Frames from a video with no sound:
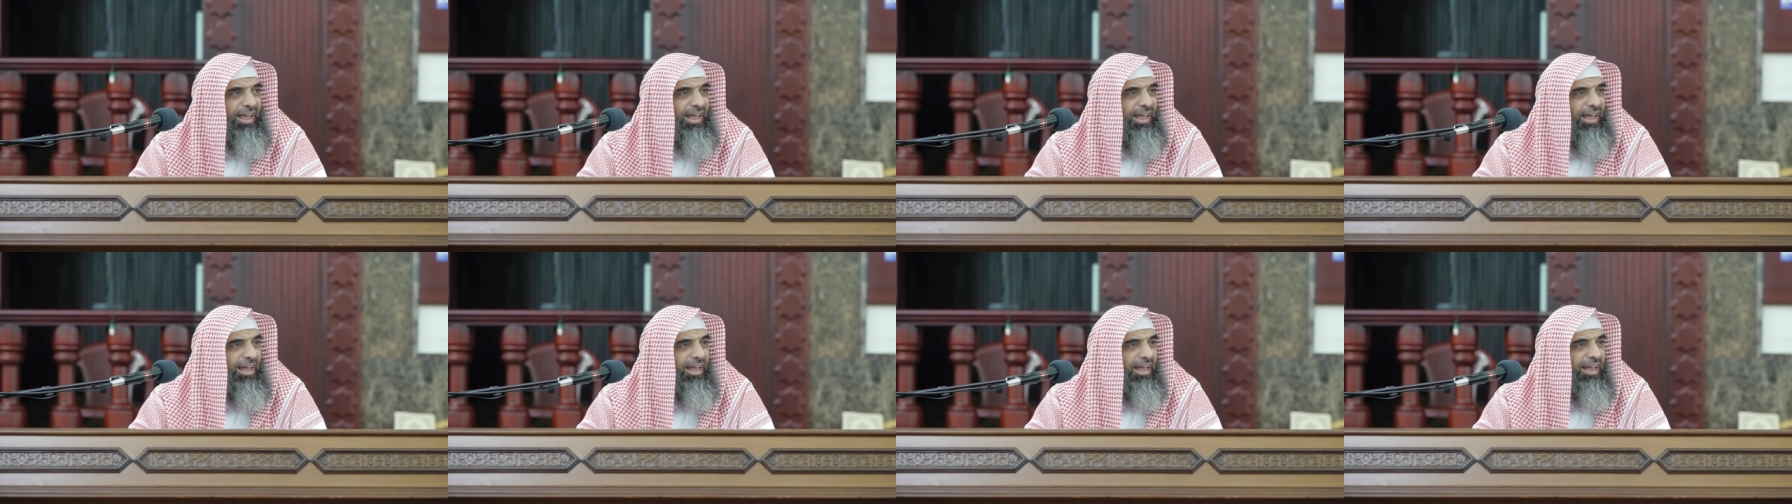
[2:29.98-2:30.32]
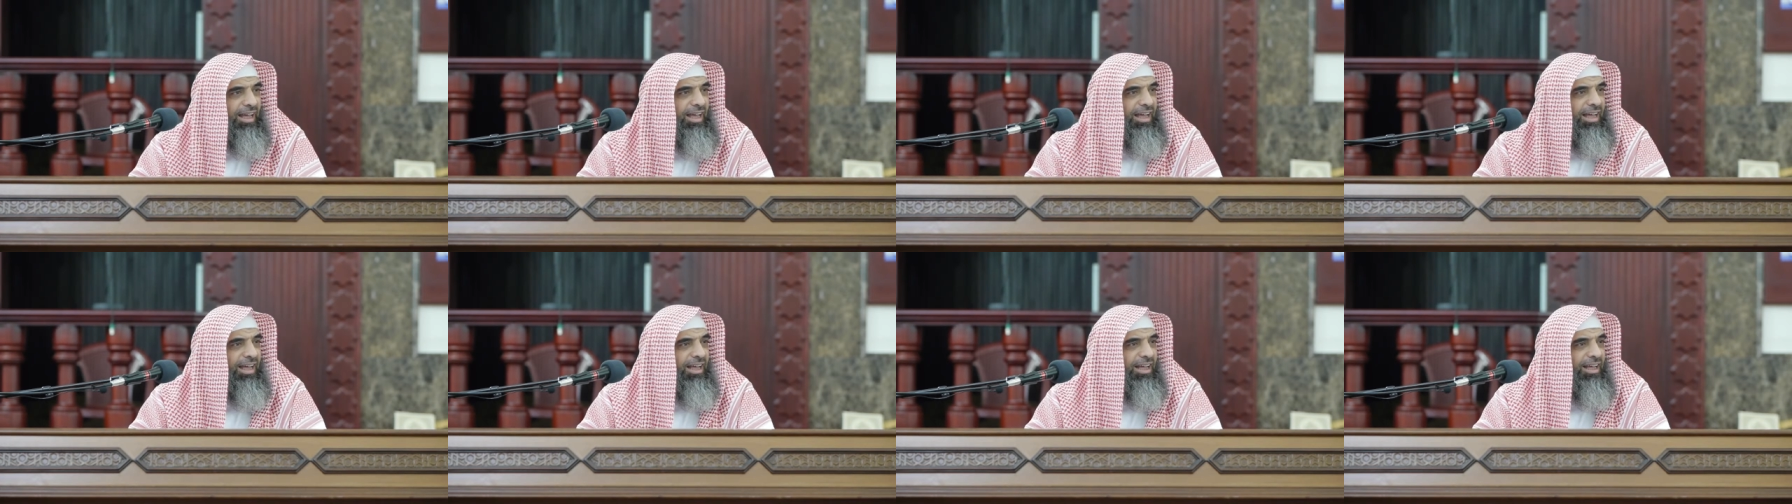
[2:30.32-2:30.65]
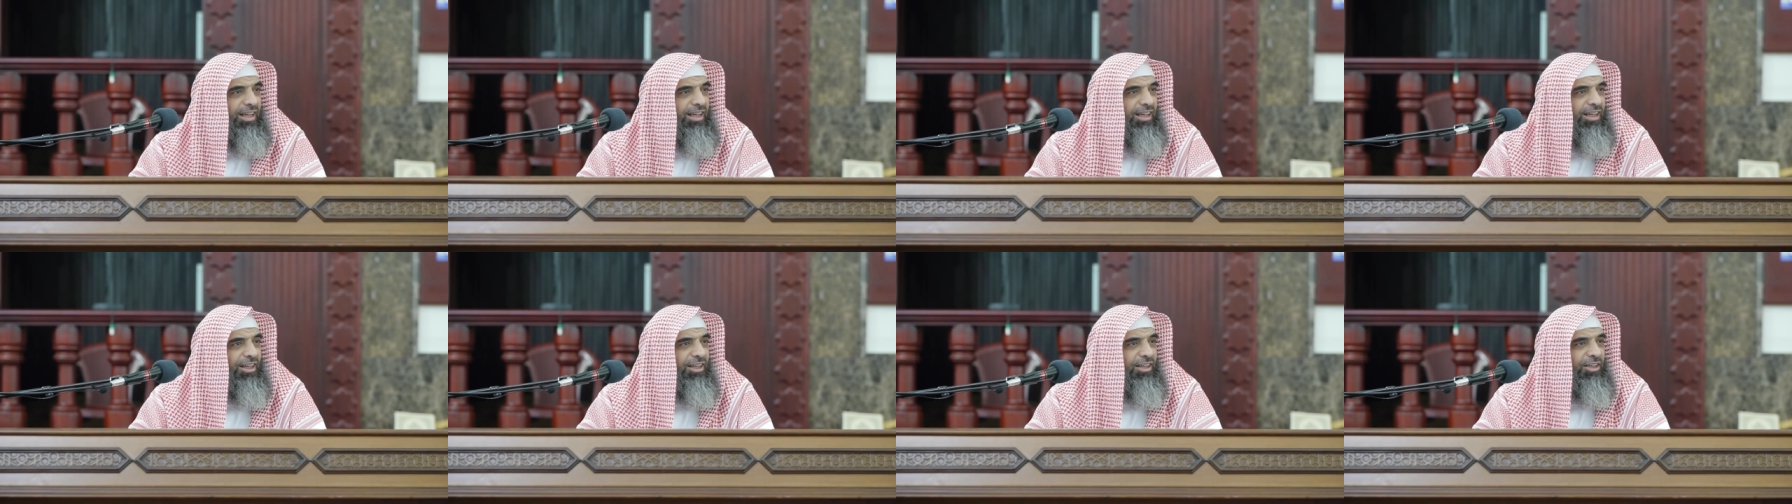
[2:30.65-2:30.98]

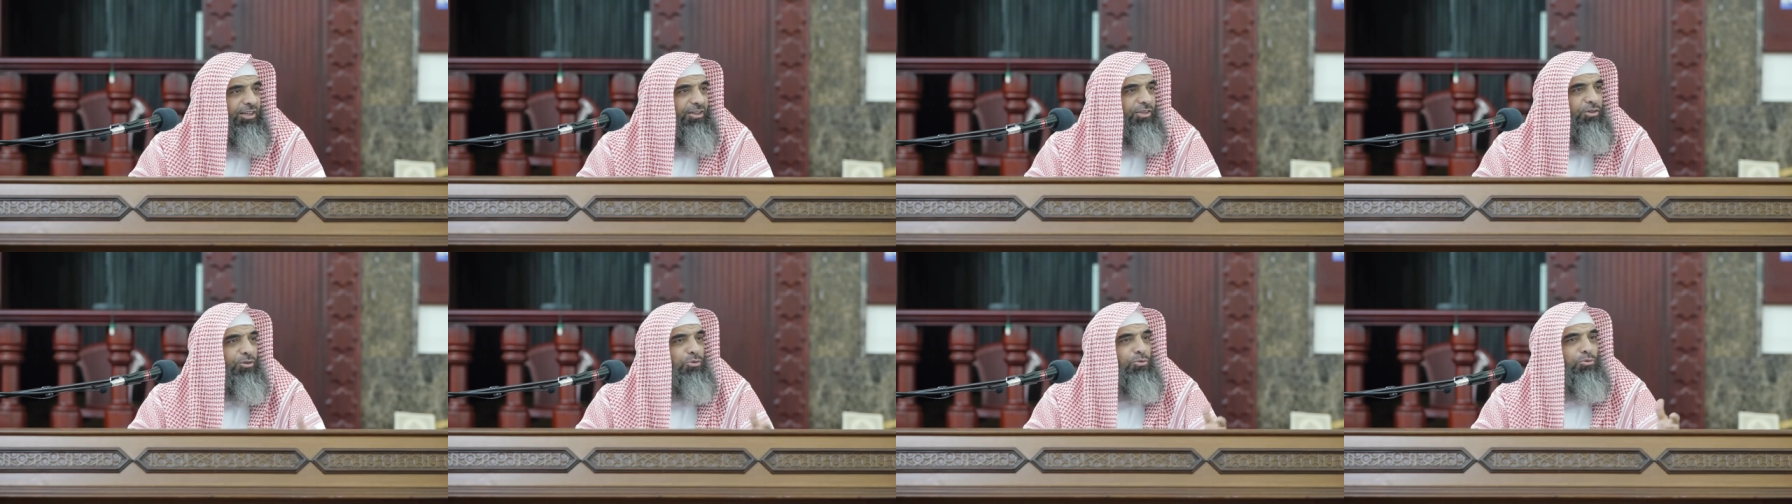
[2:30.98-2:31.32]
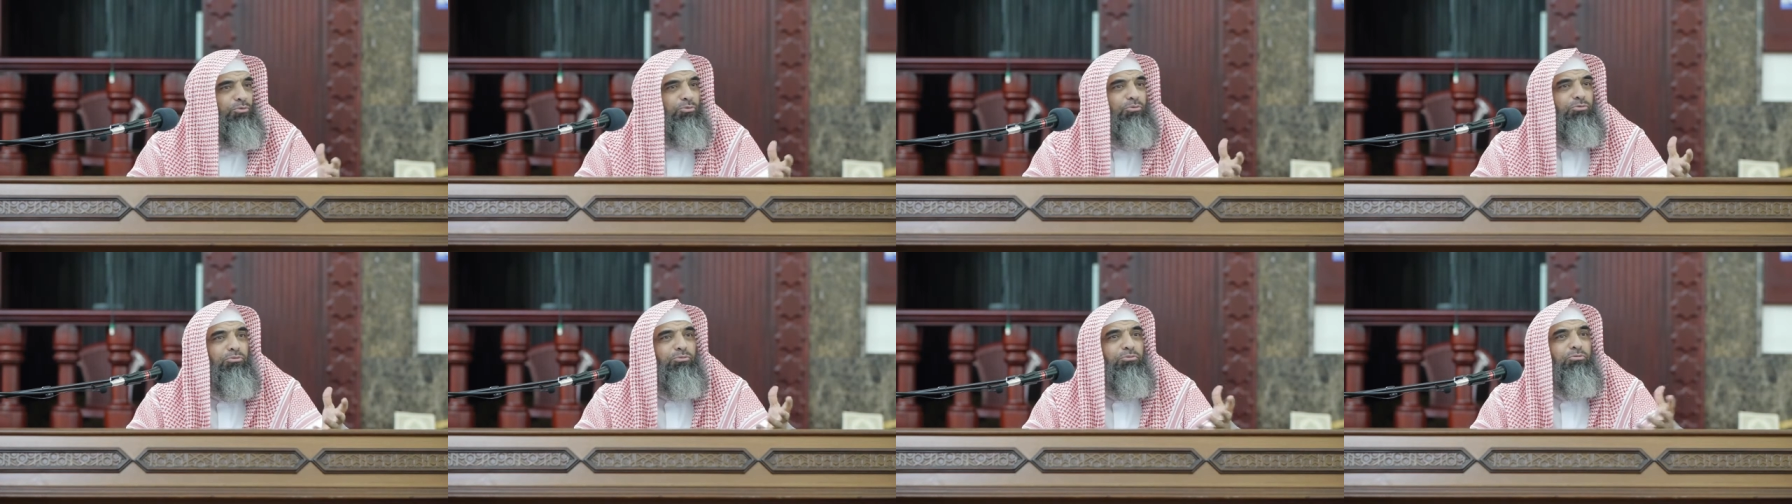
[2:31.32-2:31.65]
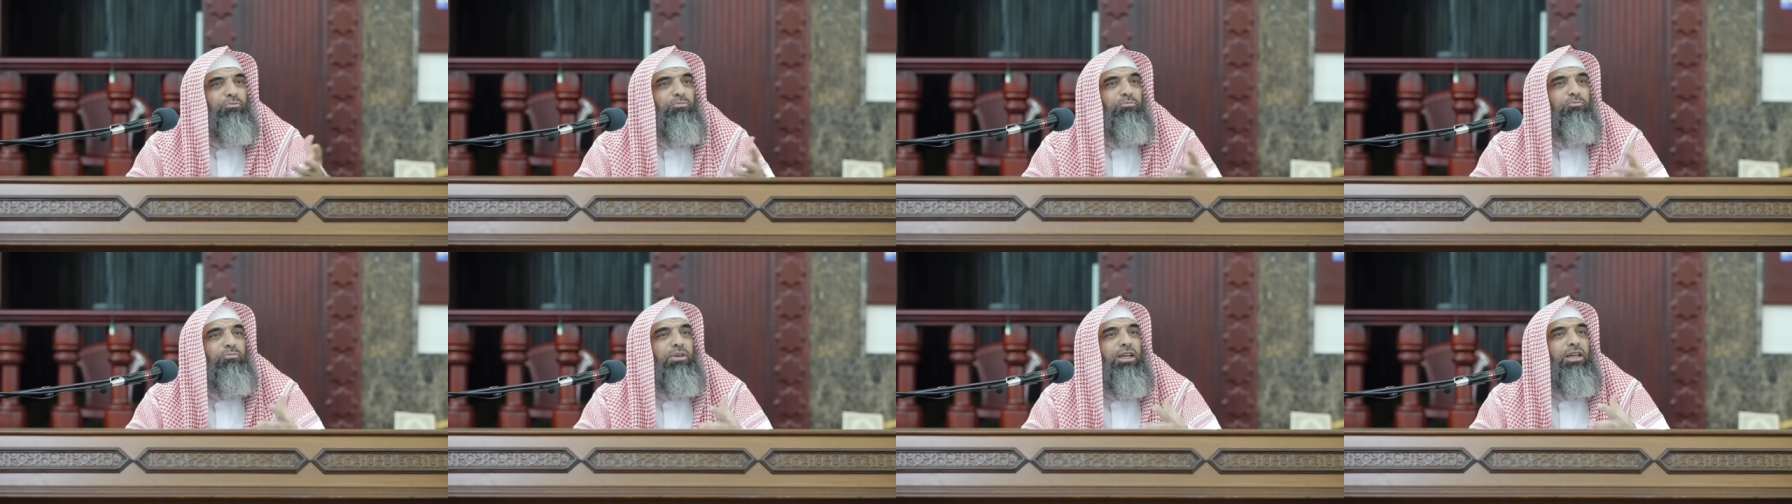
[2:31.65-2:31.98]
Uh, you
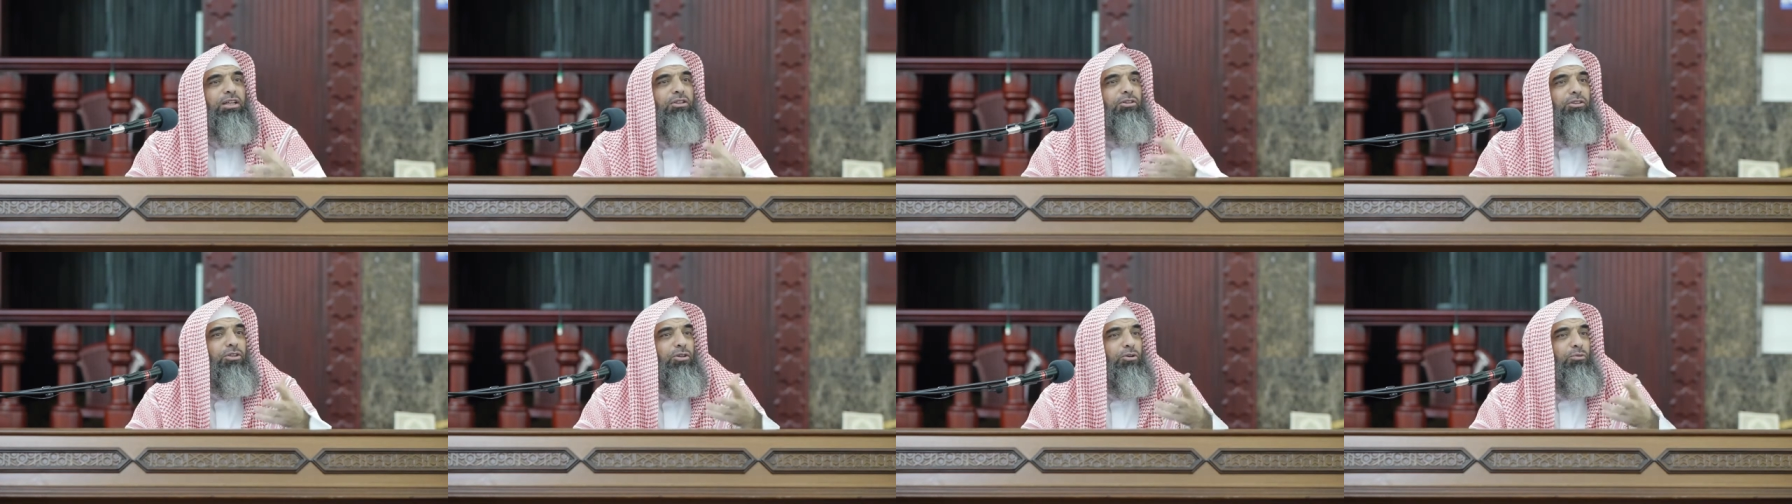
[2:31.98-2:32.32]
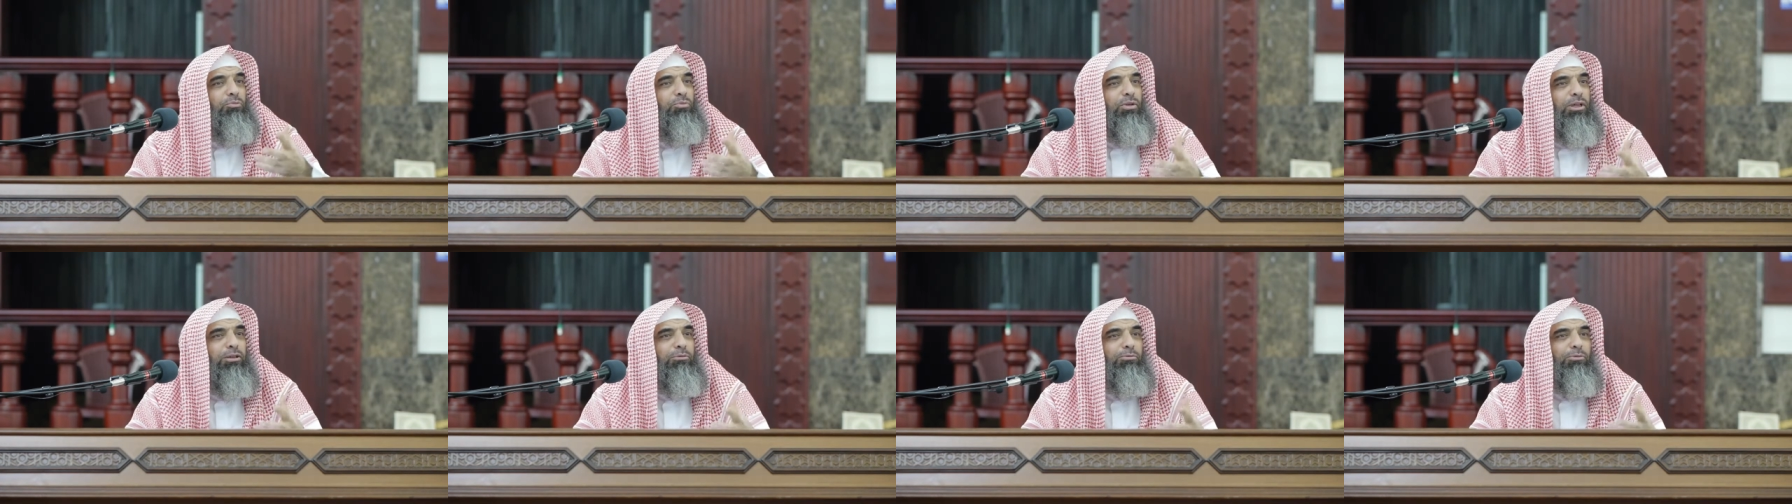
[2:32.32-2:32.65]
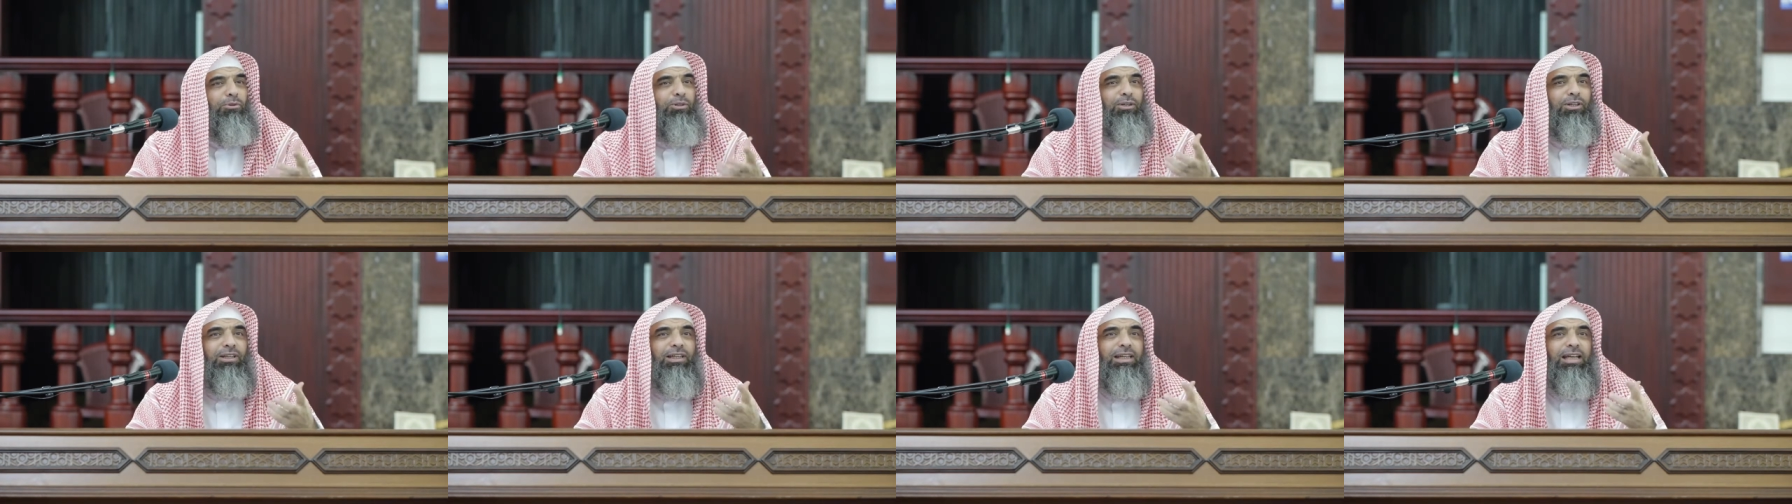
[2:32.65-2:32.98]
meet new
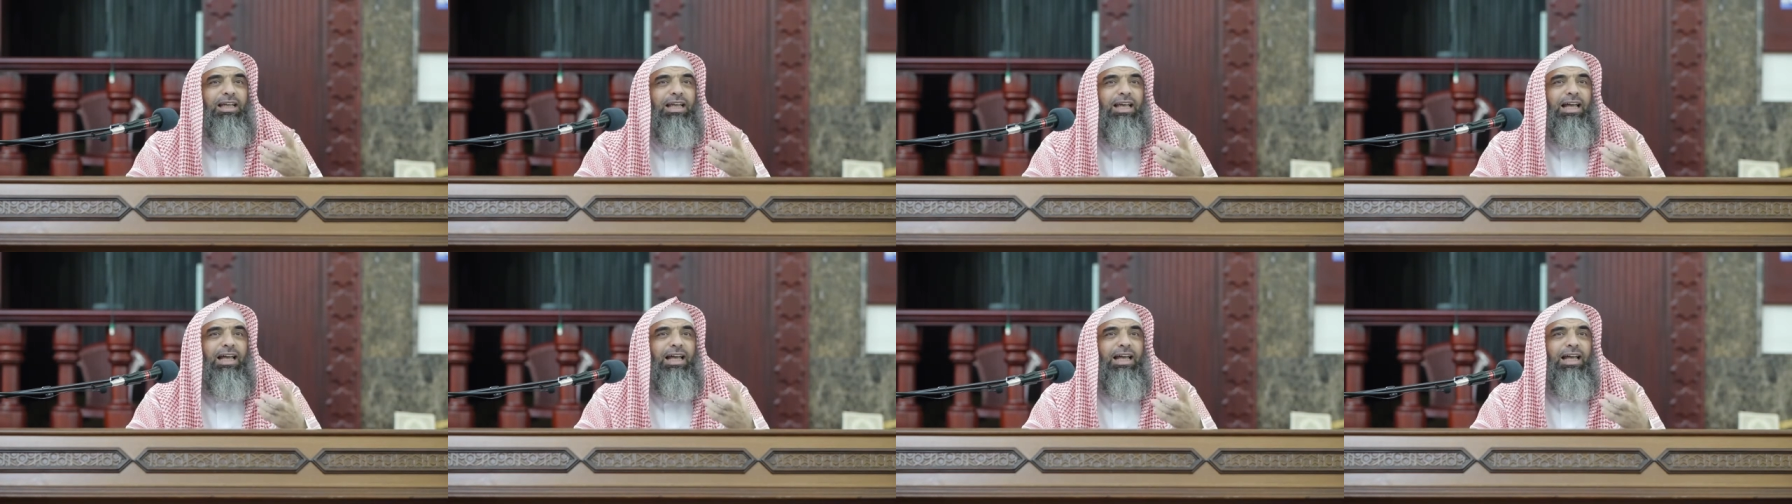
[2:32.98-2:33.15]
people